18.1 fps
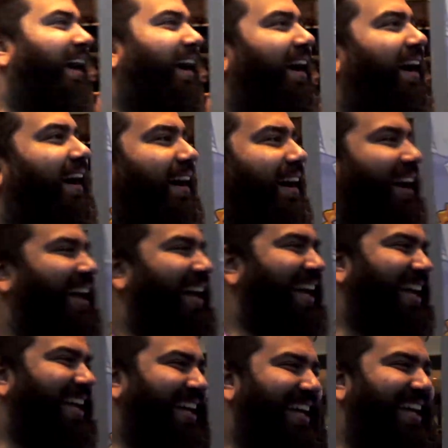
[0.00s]

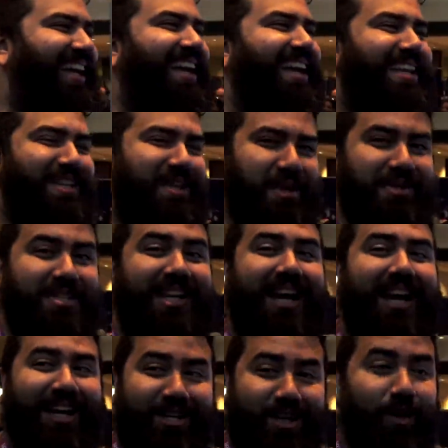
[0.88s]
Switched the tables on you in
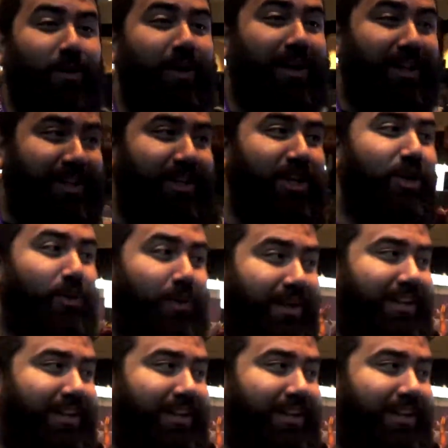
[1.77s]
the best way possible.